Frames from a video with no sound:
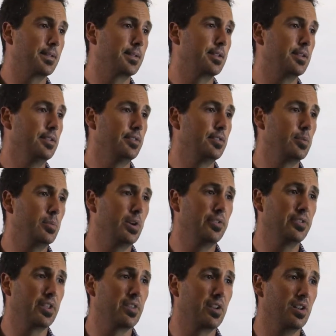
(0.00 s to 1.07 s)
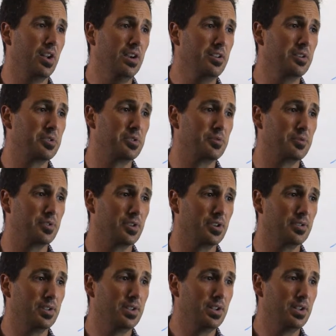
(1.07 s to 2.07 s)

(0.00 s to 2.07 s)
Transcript: Okay, so we might say the likelihood for